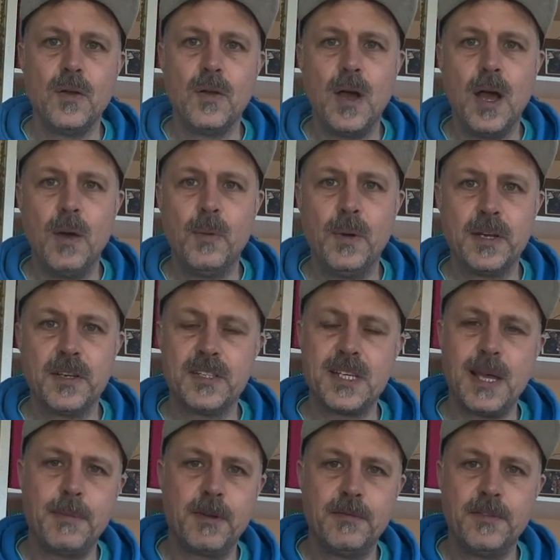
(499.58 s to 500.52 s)
when you're
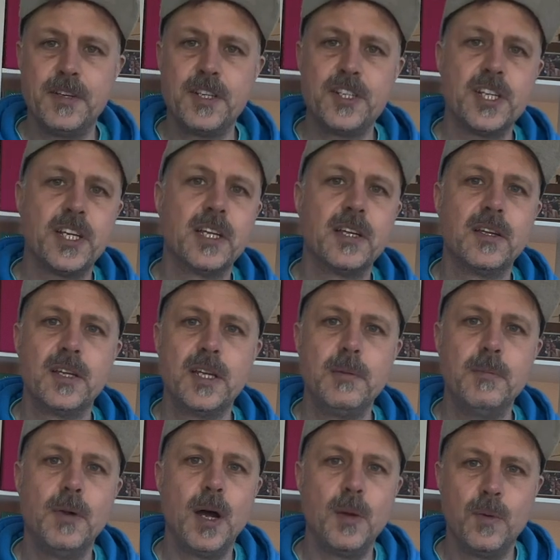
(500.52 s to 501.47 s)
salmon fishing
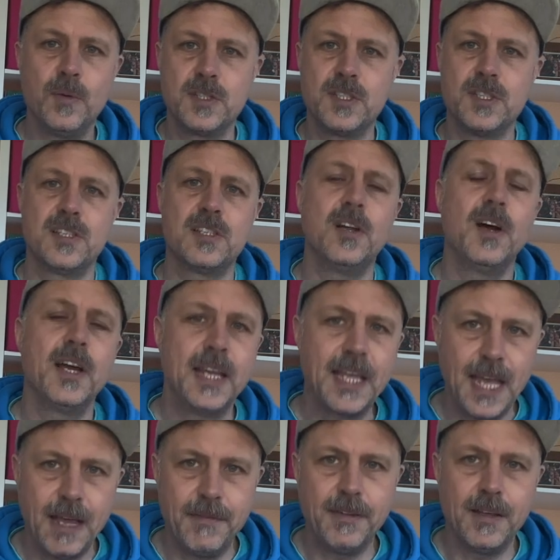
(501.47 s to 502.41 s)
you might want a
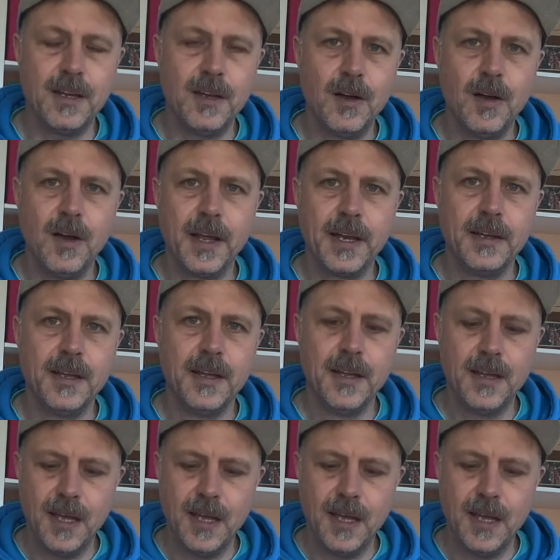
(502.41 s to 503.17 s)
slightly heavier line,